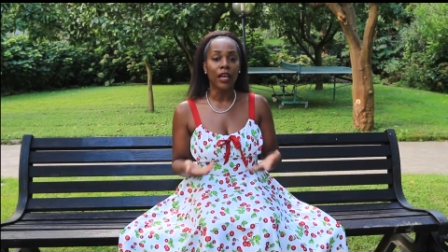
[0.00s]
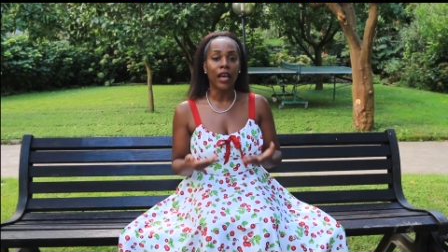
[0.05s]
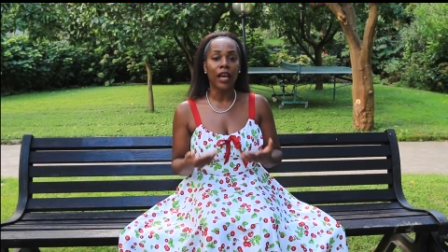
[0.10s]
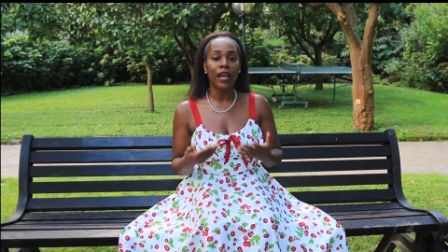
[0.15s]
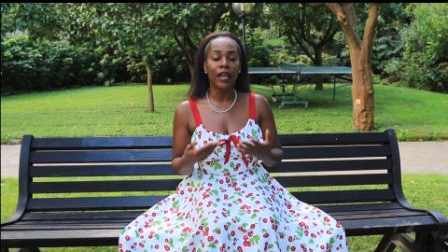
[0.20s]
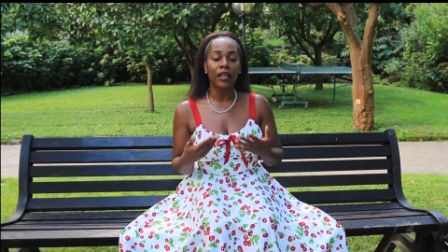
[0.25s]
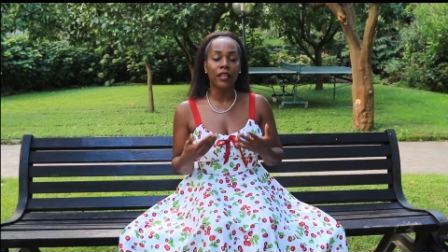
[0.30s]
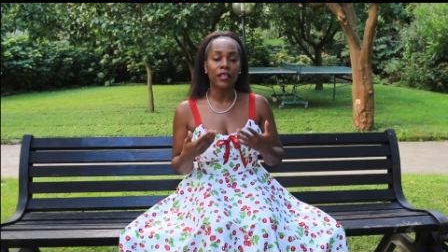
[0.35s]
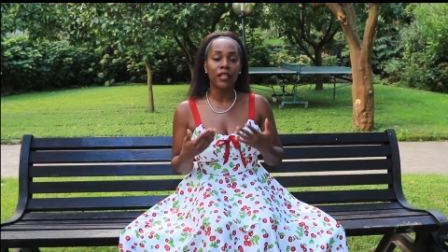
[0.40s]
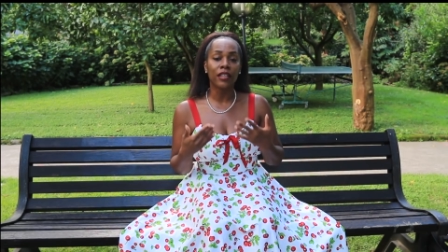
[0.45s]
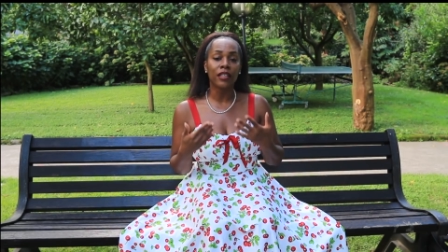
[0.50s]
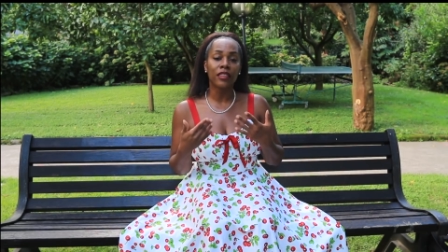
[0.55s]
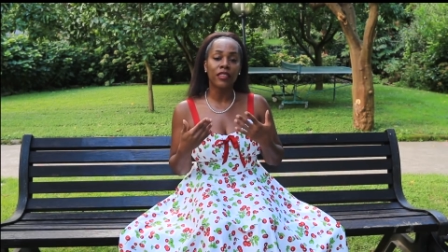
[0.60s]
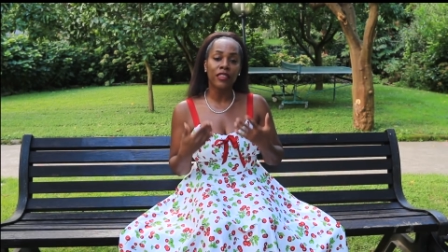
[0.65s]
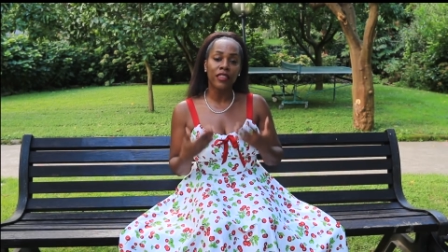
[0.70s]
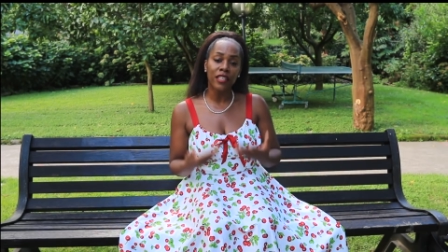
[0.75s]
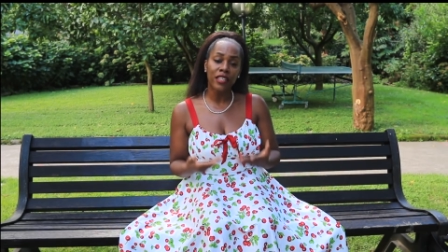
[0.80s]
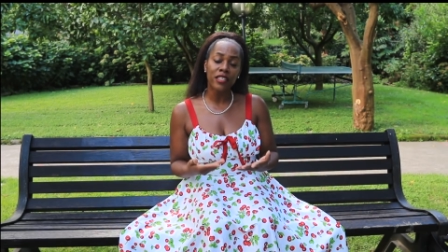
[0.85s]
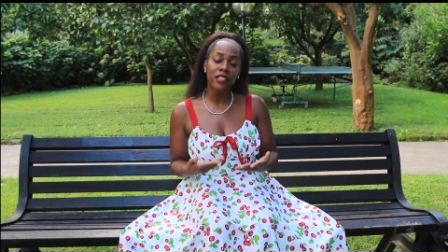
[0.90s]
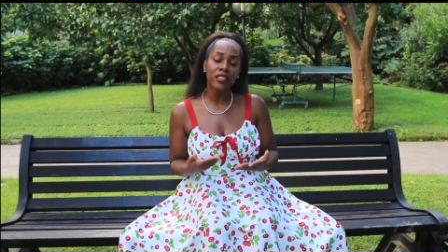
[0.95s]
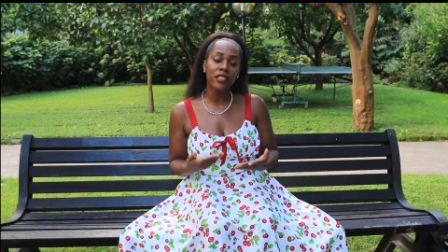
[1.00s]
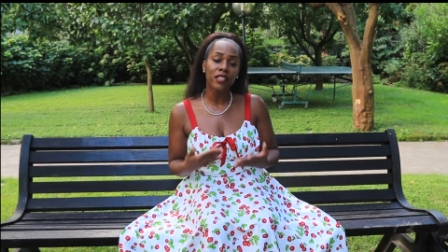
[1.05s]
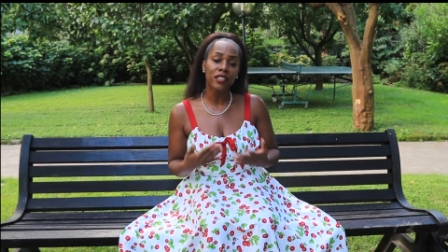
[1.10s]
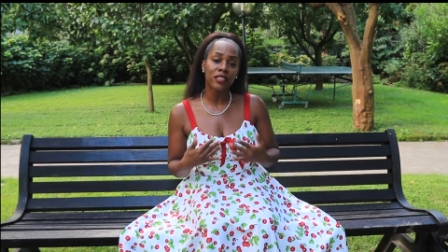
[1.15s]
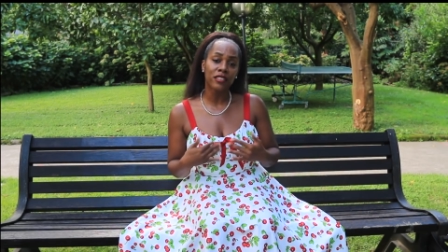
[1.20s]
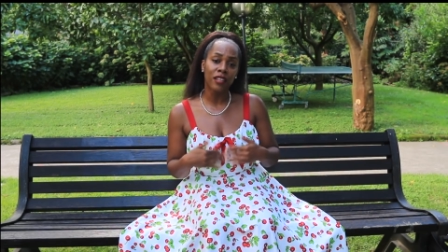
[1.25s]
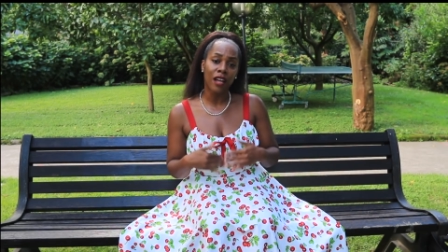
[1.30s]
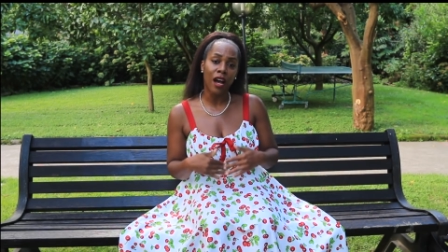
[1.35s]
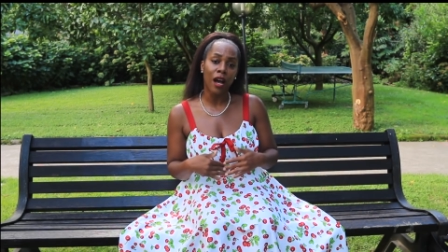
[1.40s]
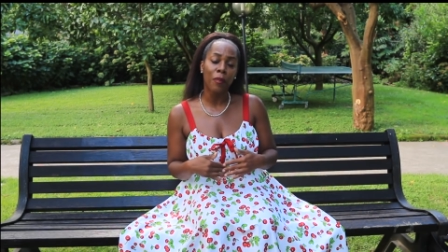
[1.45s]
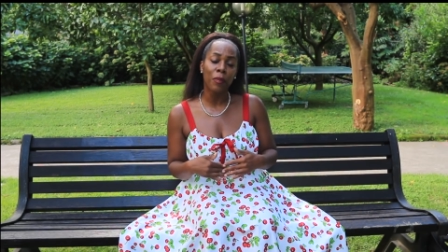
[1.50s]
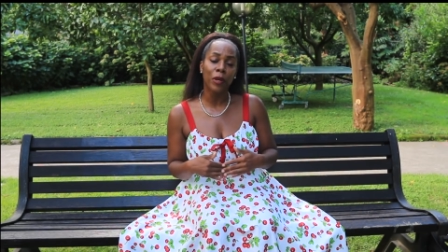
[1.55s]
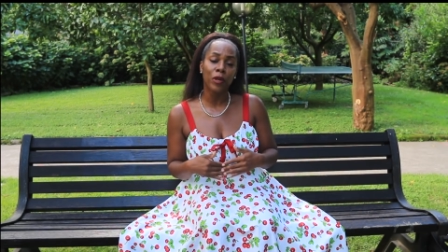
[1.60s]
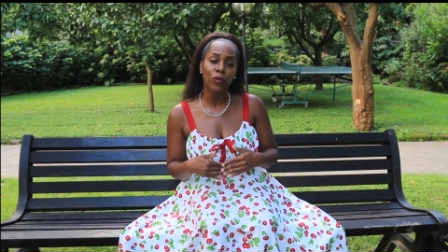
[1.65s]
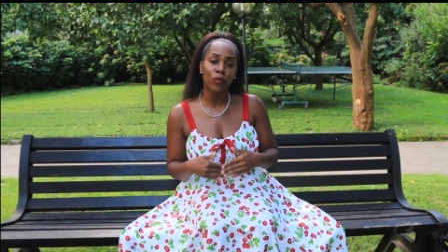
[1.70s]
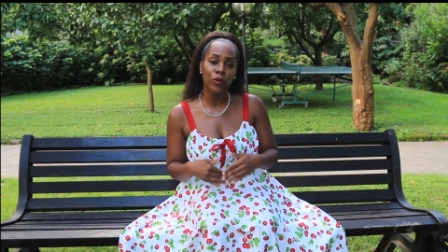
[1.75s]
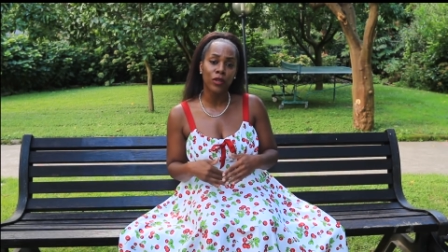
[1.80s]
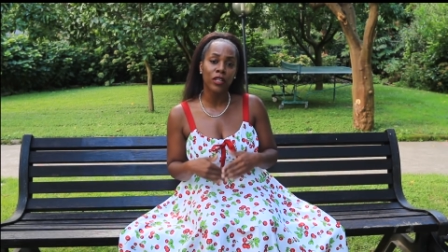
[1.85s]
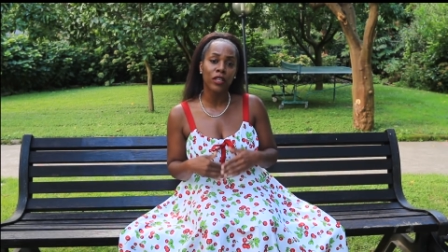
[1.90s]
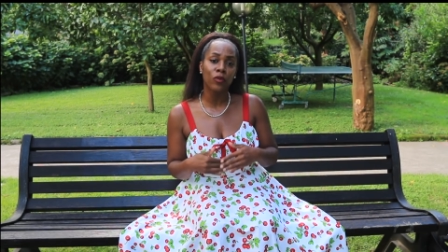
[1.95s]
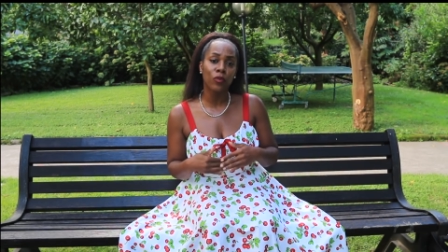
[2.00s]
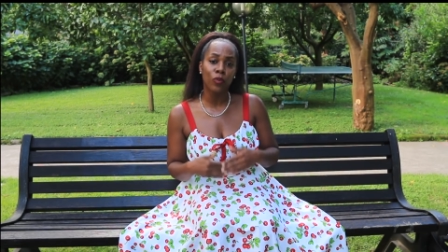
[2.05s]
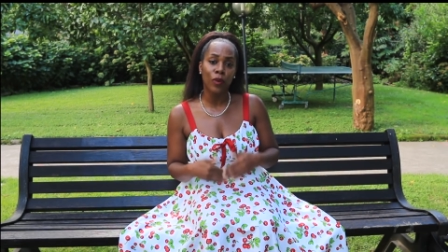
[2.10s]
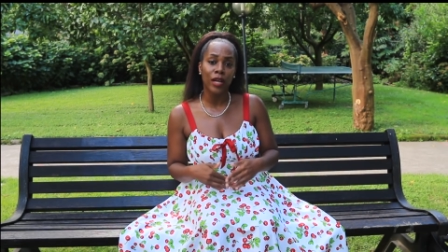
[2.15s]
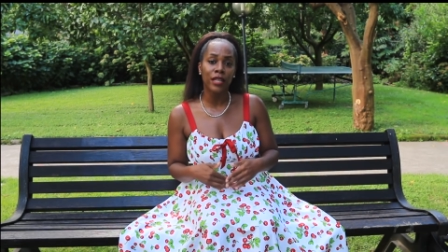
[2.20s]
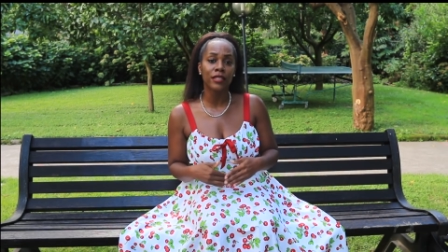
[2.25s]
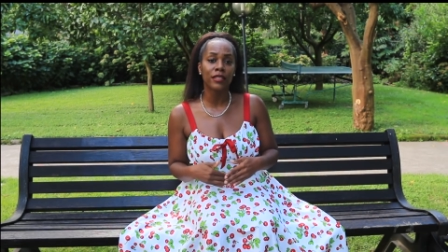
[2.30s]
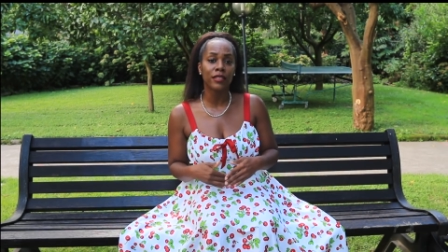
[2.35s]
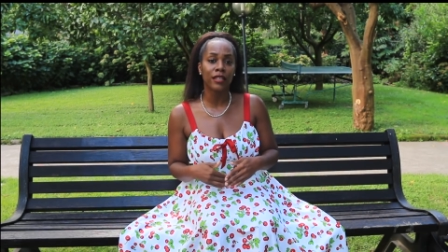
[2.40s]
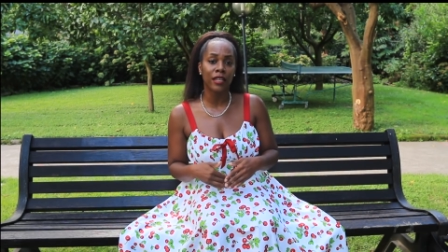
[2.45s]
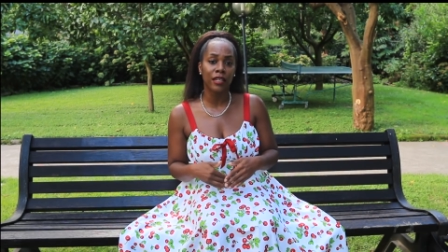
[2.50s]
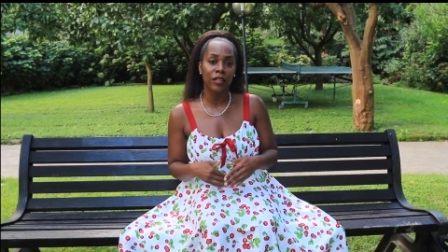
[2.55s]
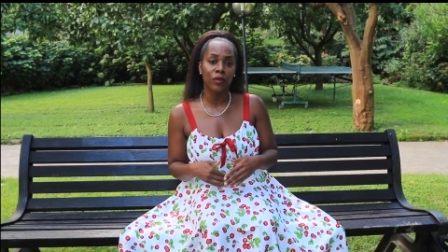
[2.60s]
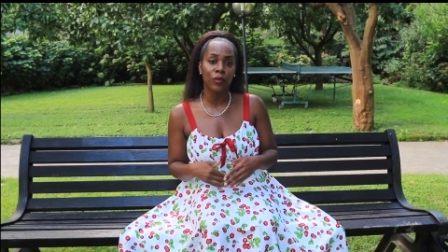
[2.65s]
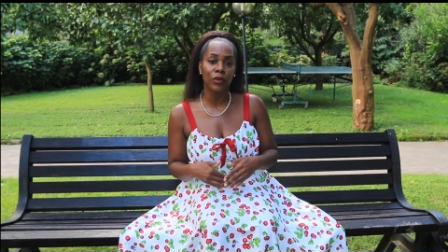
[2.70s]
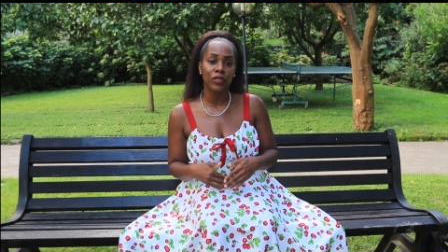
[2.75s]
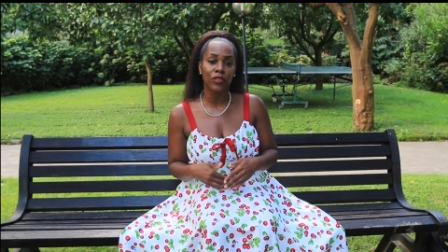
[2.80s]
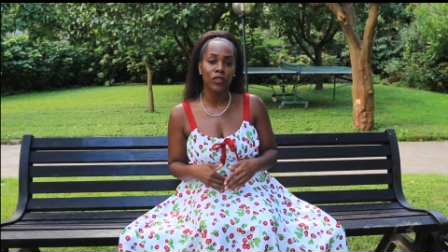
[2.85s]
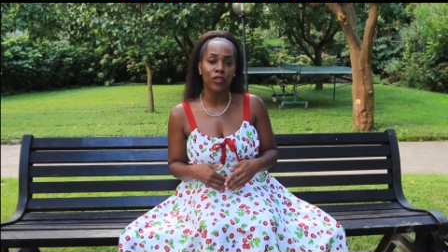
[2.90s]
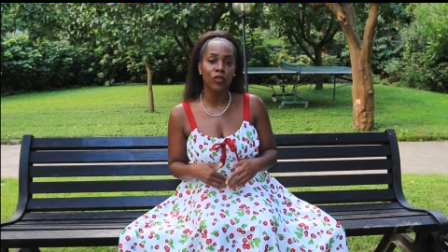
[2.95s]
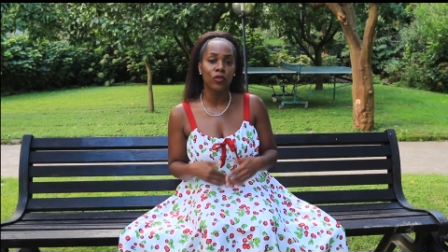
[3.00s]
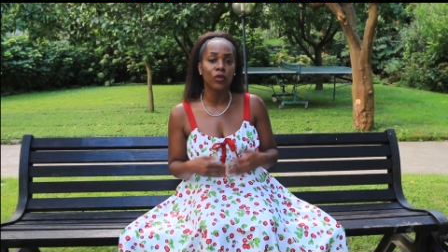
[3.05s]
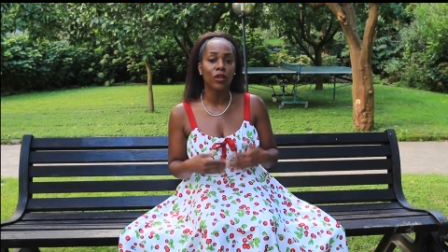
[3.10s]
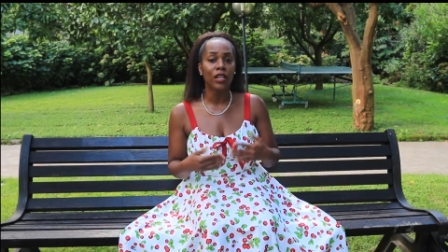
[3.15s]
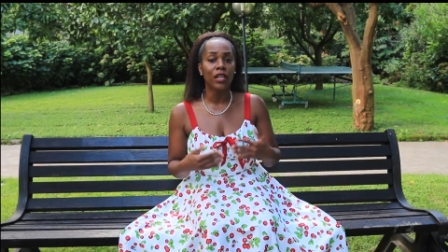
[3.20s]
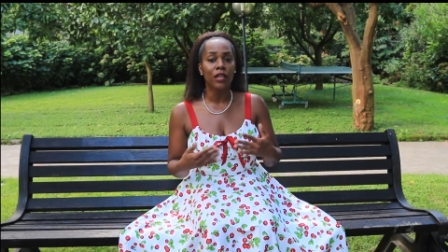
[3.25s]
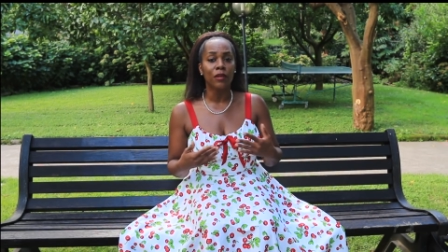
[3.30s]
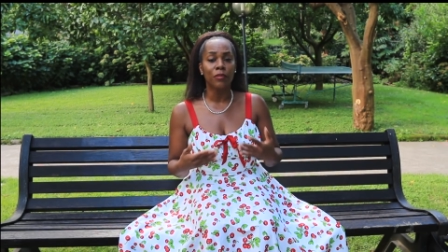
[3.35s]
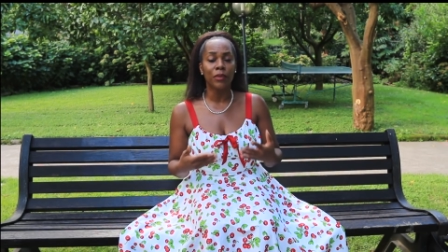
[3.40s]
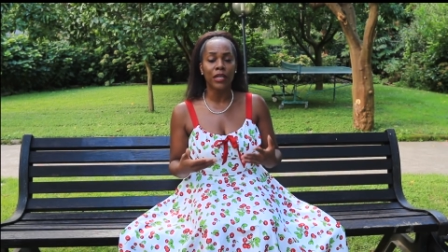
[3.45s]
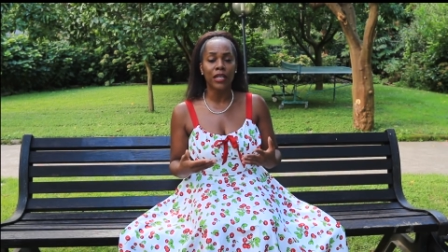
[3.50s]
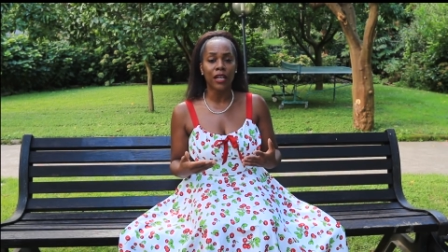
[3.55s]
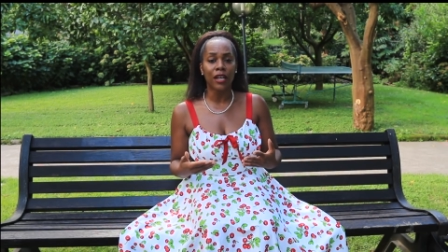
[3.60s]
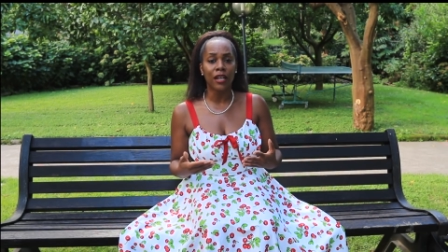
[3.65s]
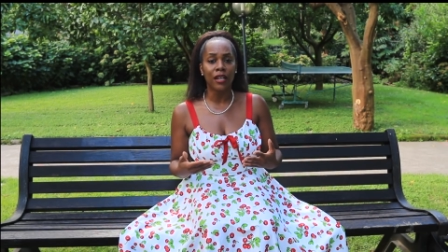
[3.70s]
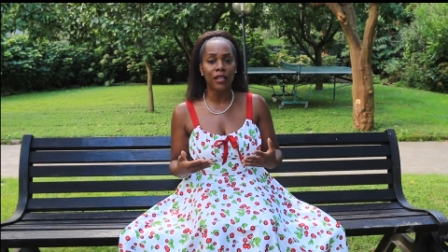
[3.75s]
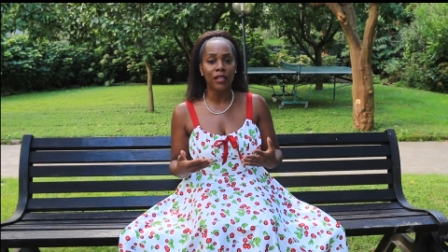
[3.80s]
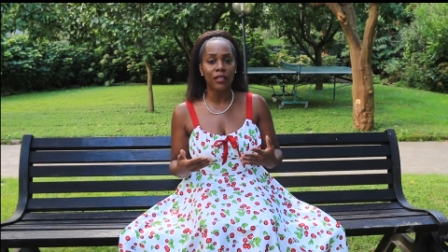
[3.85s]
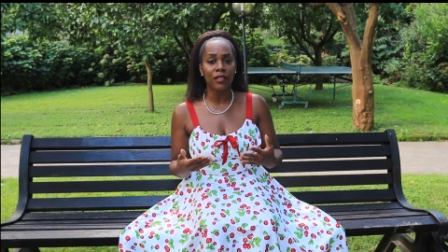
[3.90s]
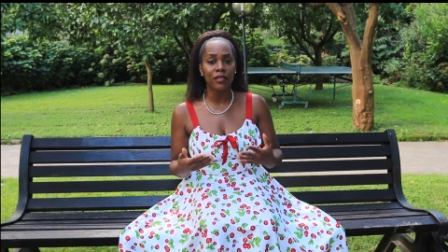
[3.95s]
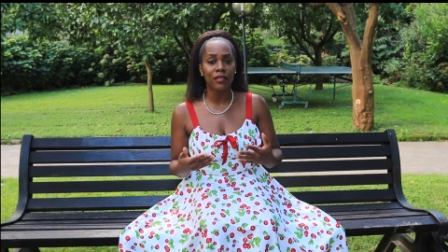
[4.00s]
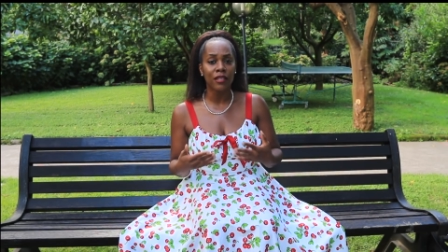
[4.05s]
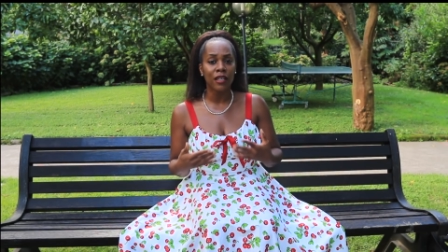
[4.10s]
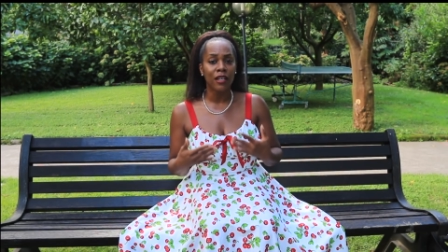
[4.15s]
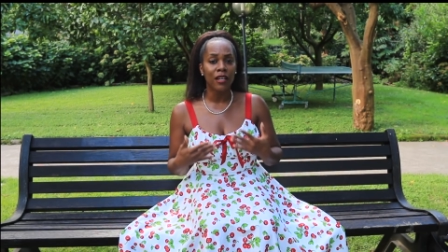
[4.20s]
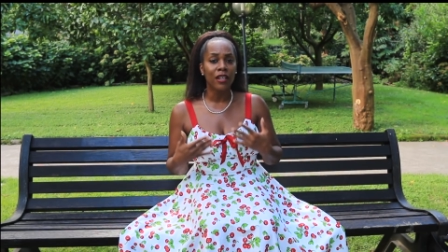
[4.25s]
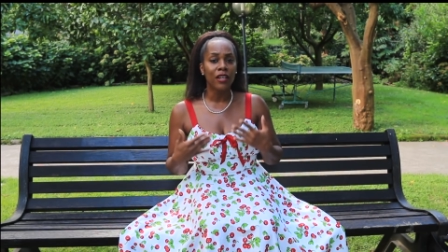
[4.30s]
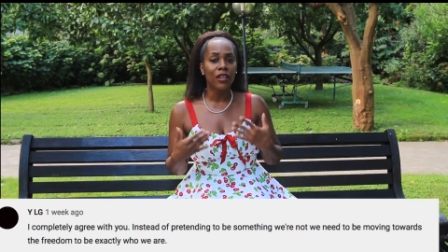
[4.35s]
And this topic really resonated with you because